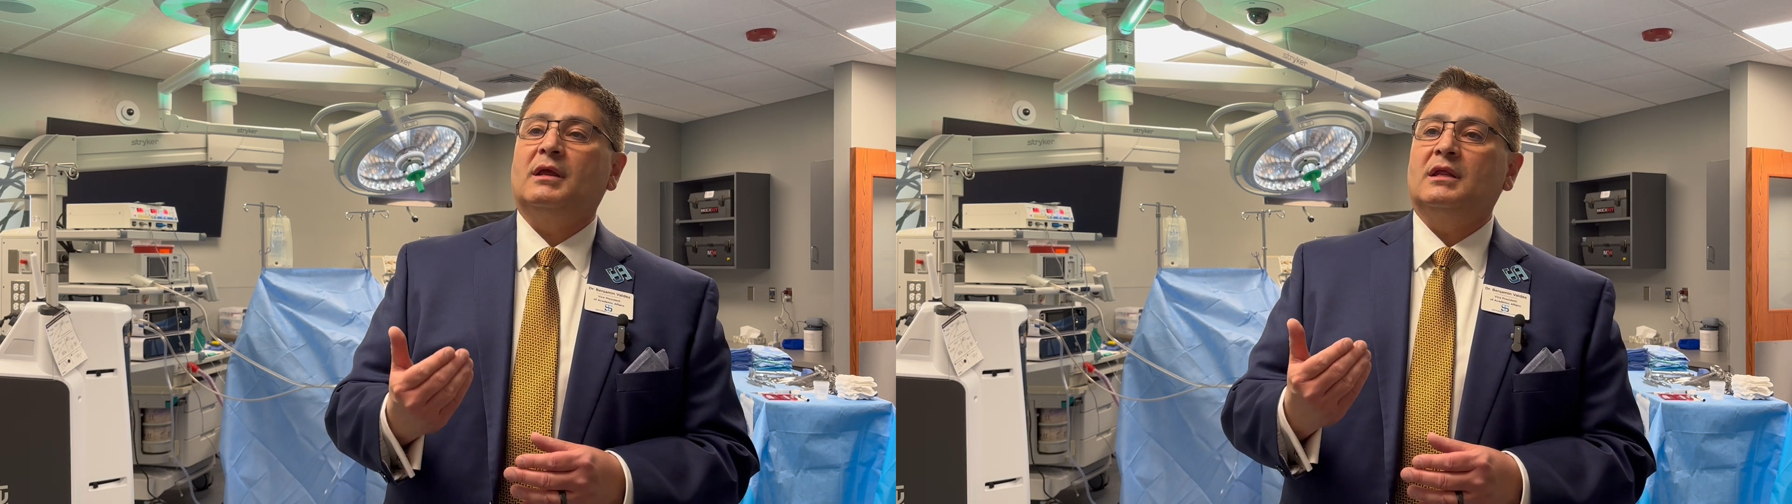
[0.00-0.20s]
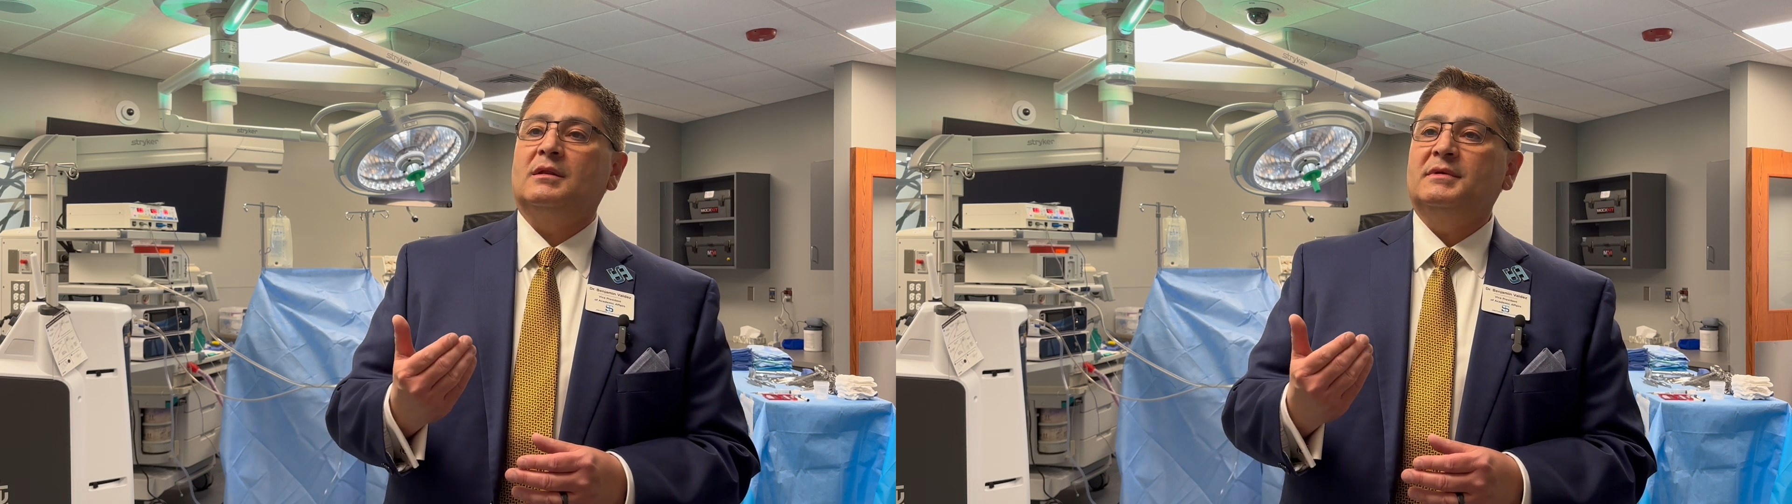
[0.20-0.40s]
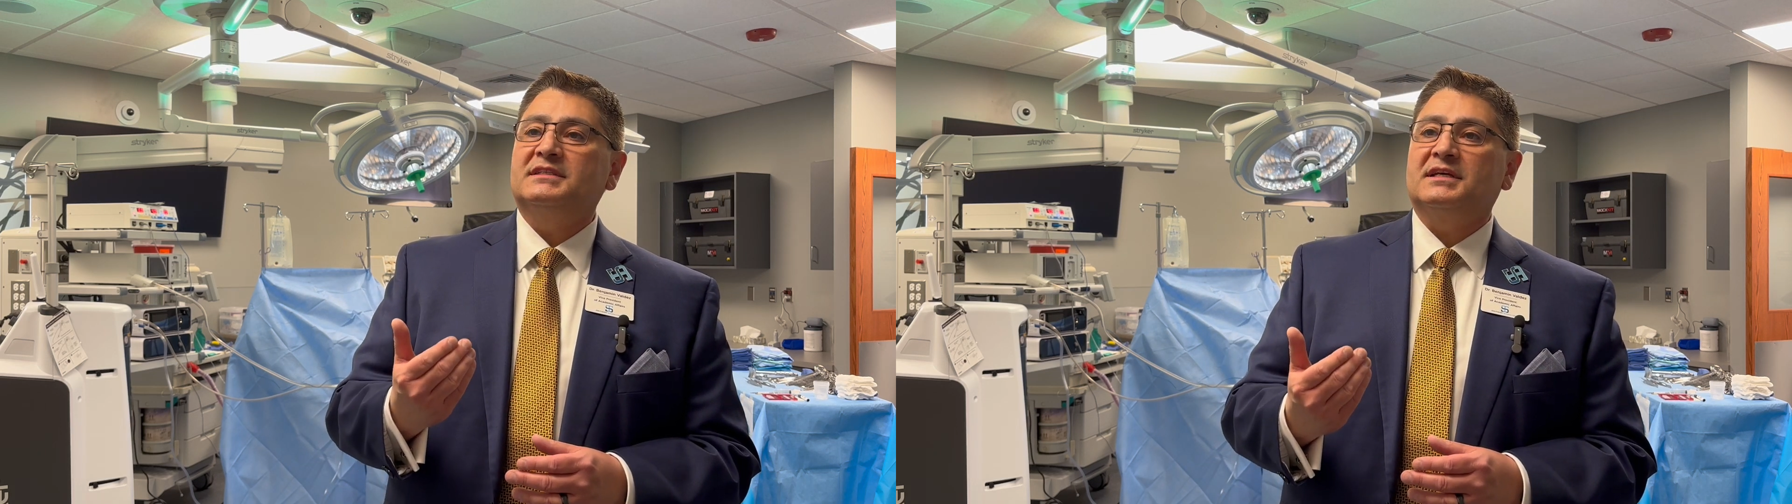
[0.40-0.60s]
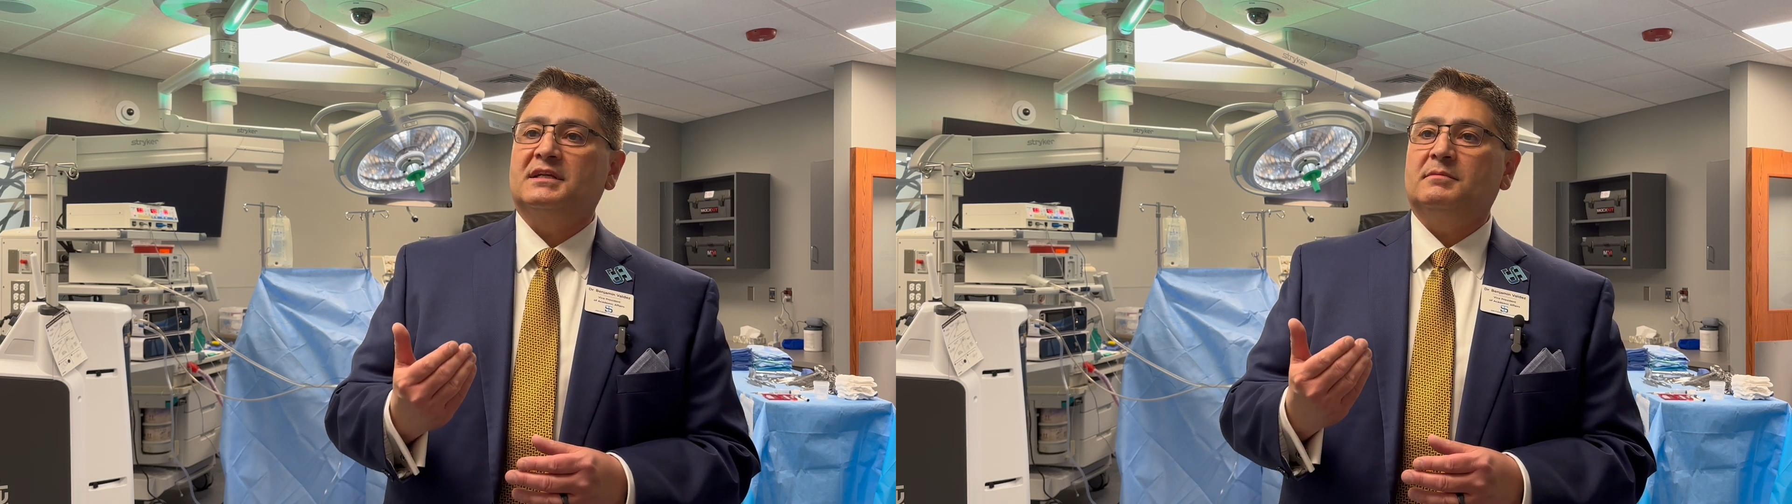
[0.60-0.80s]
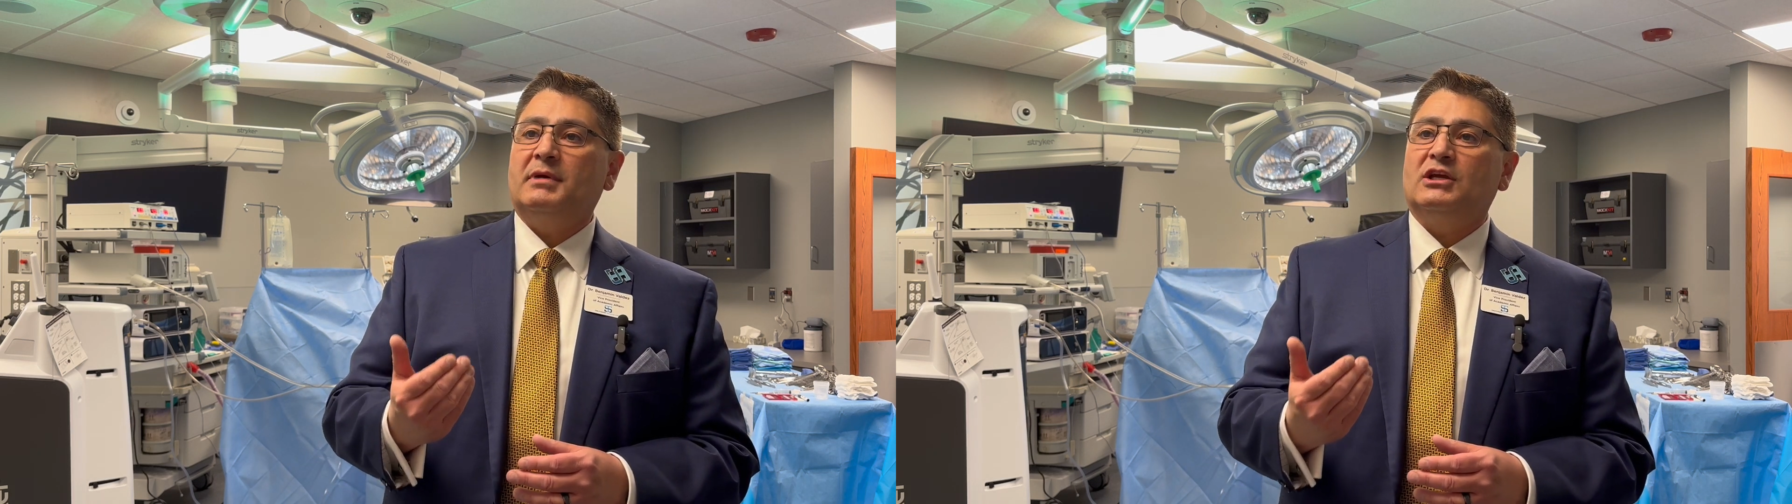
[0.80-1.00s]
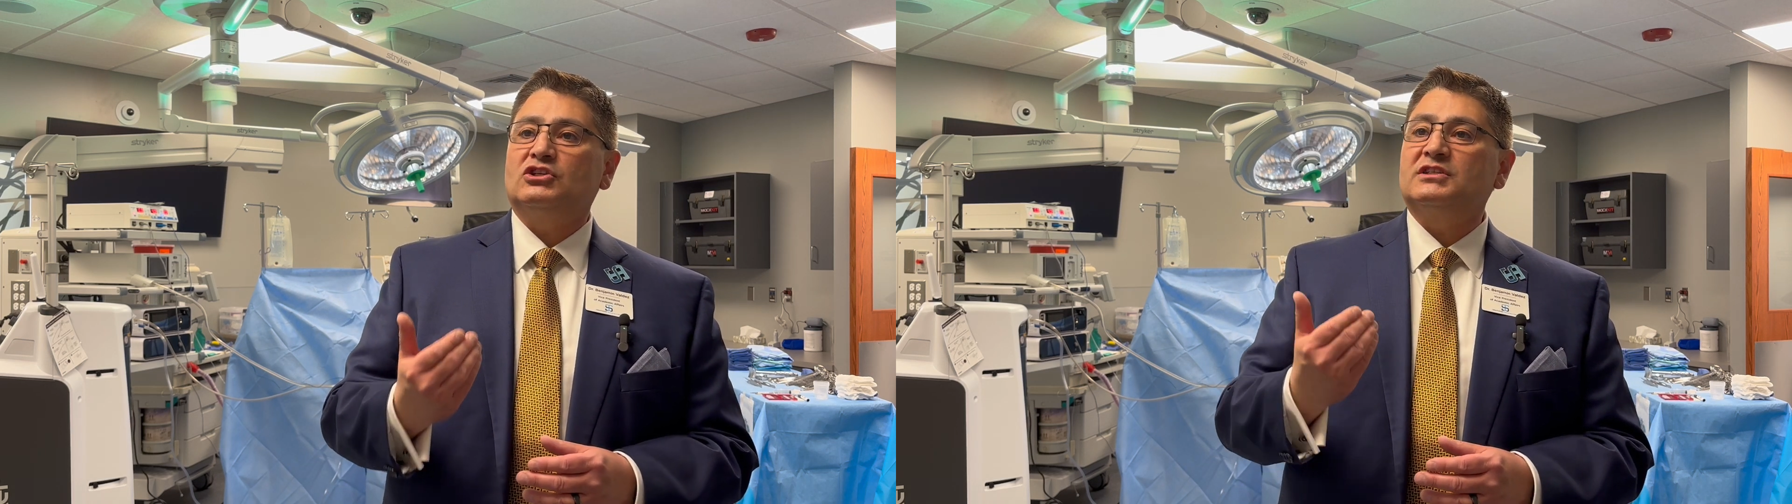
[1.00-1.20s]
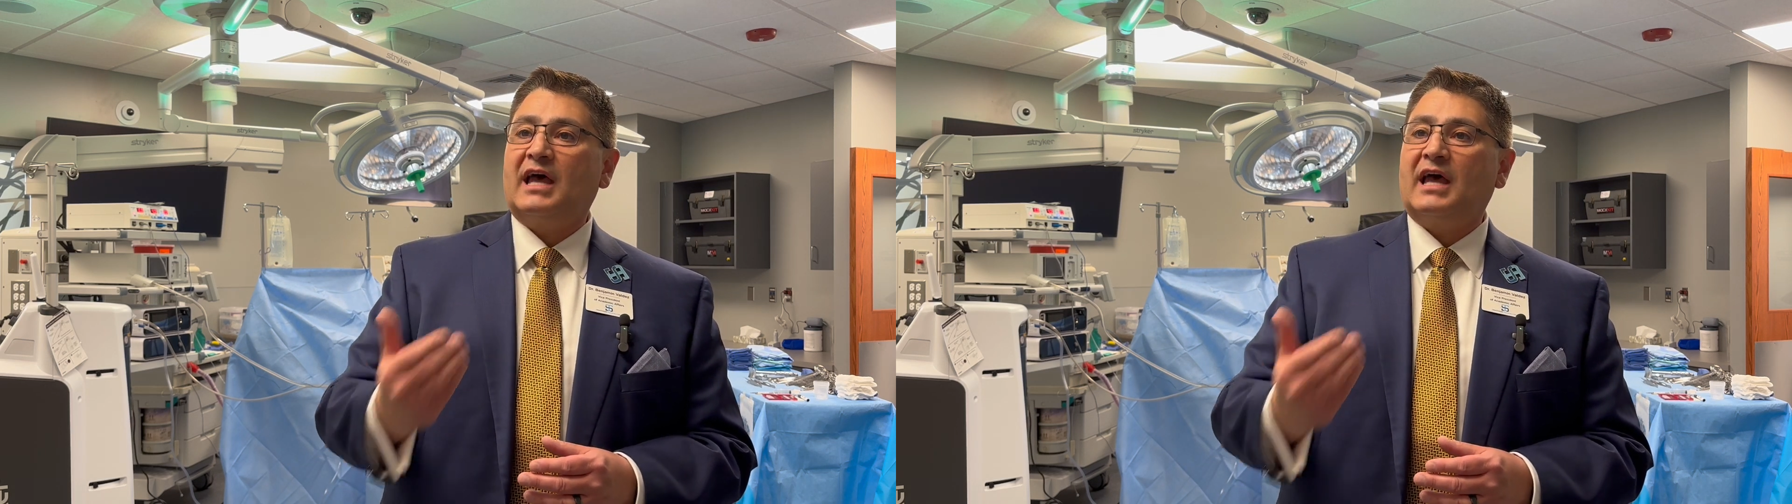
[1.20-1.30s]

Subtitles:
need to be sending patients